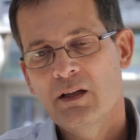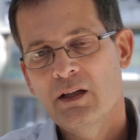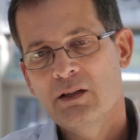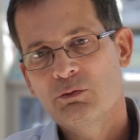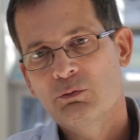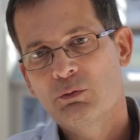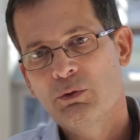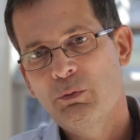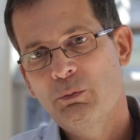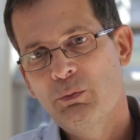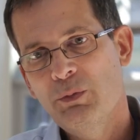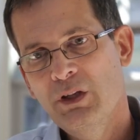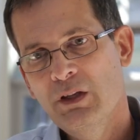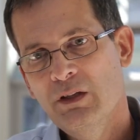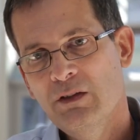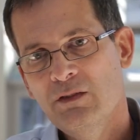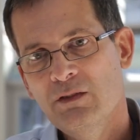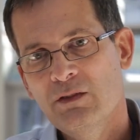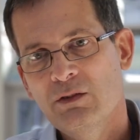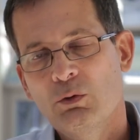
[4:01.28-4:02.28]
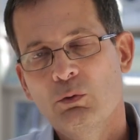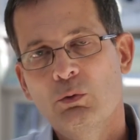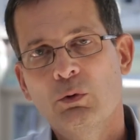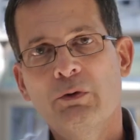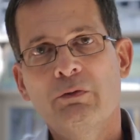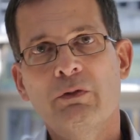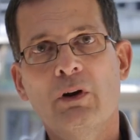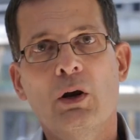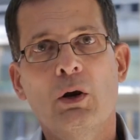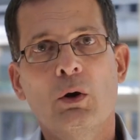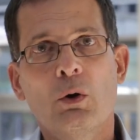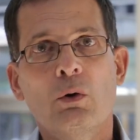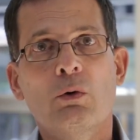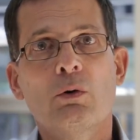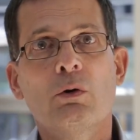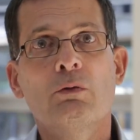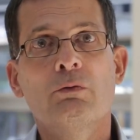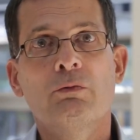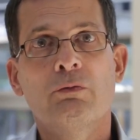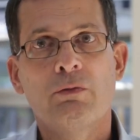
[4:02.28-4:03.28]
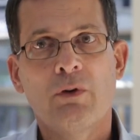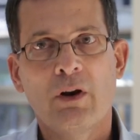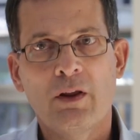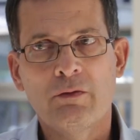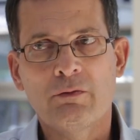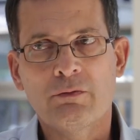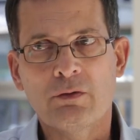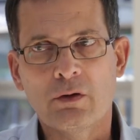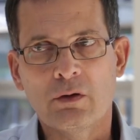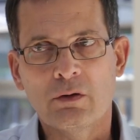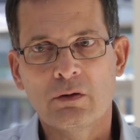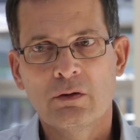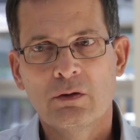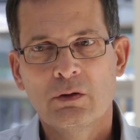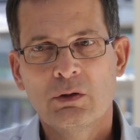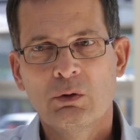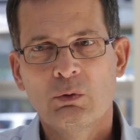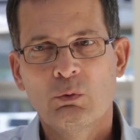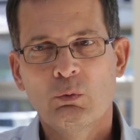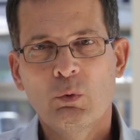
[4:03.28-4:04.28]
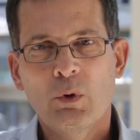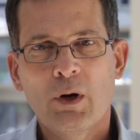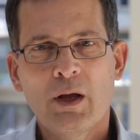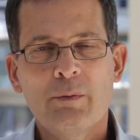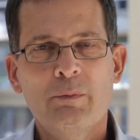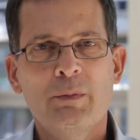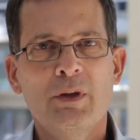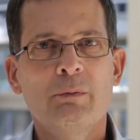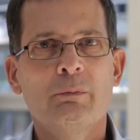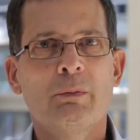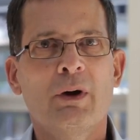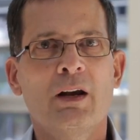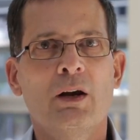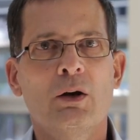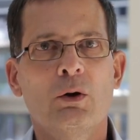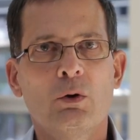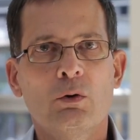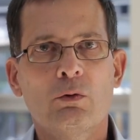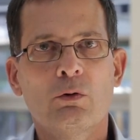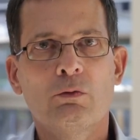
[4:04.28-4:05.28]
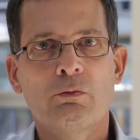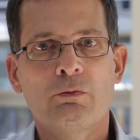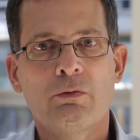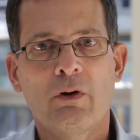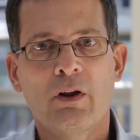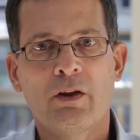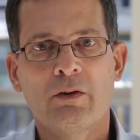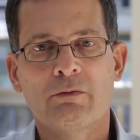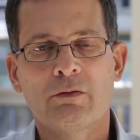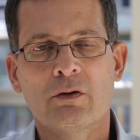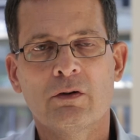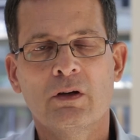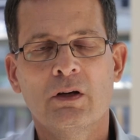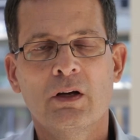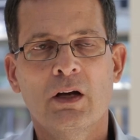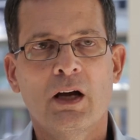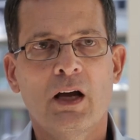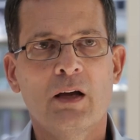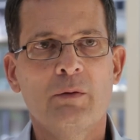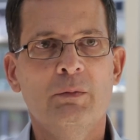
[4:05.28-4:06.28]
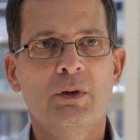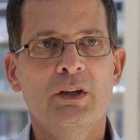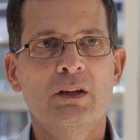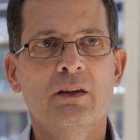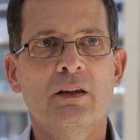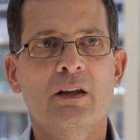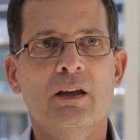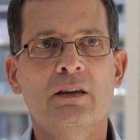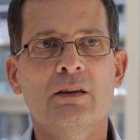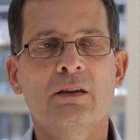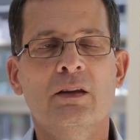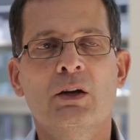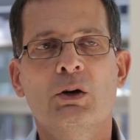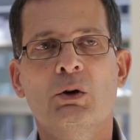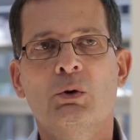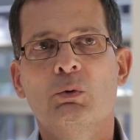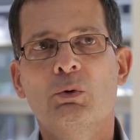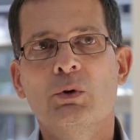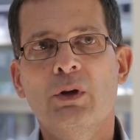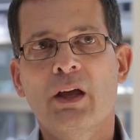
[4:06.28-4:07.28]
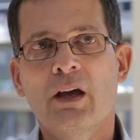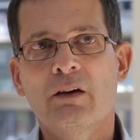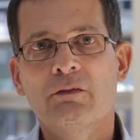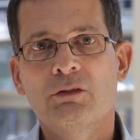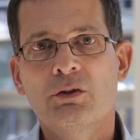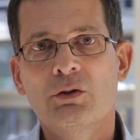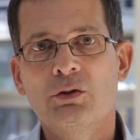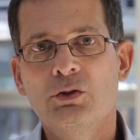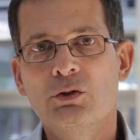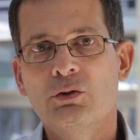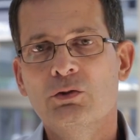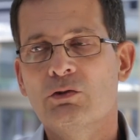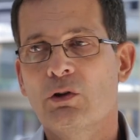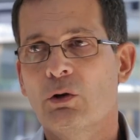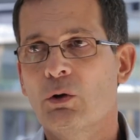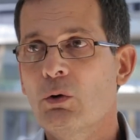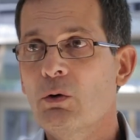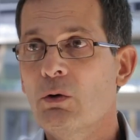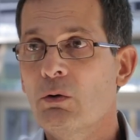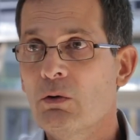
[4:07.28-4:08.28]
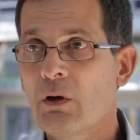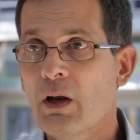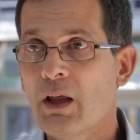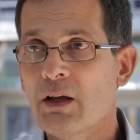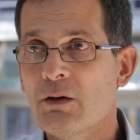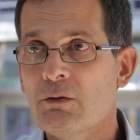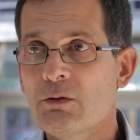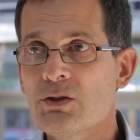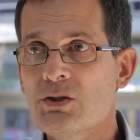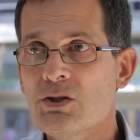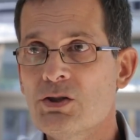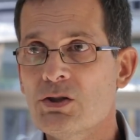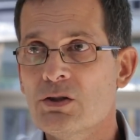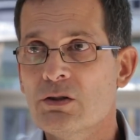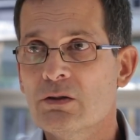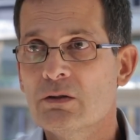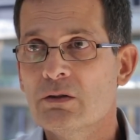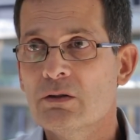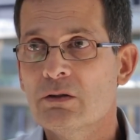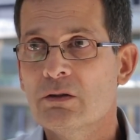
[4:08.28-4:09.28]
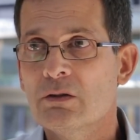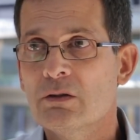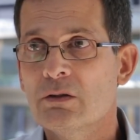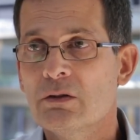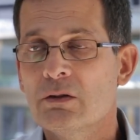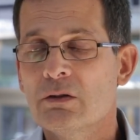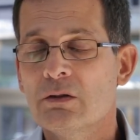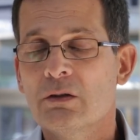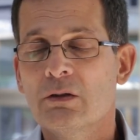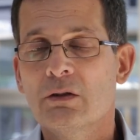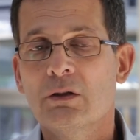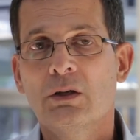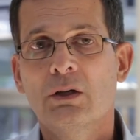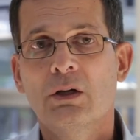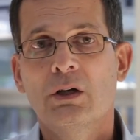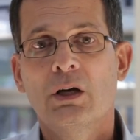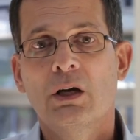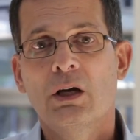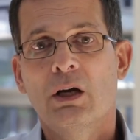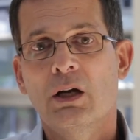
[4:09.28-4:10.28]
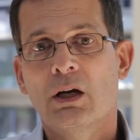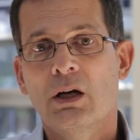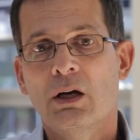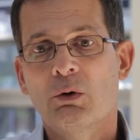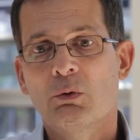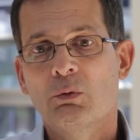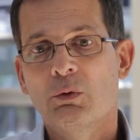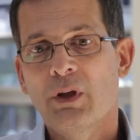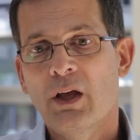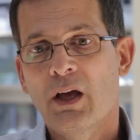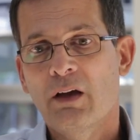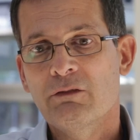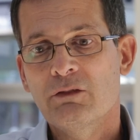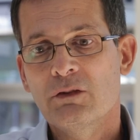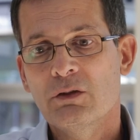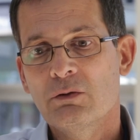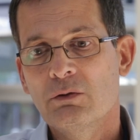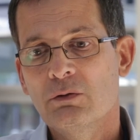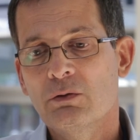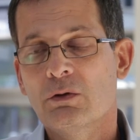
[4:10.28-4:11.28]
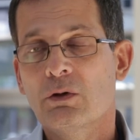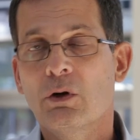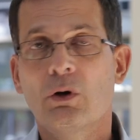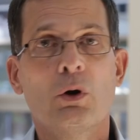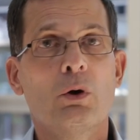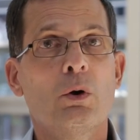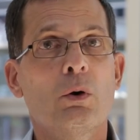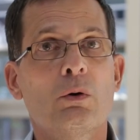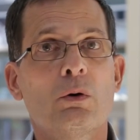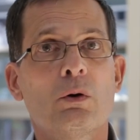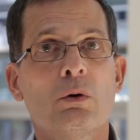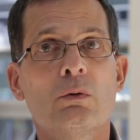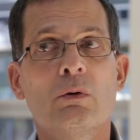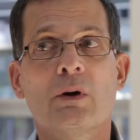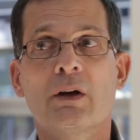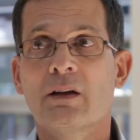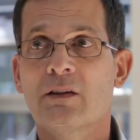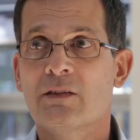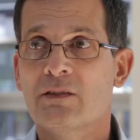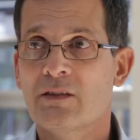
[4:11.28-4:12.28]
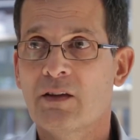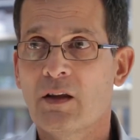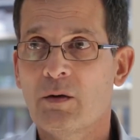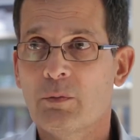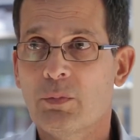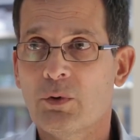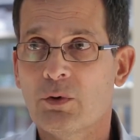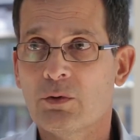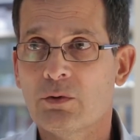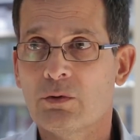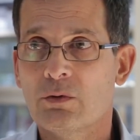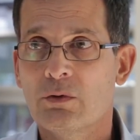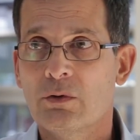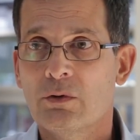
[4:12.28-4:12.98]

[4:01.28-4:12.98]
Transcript: and remix with local flavor. What I mean by local flavor? I mean that we have to use local language, uh, we have to look local example.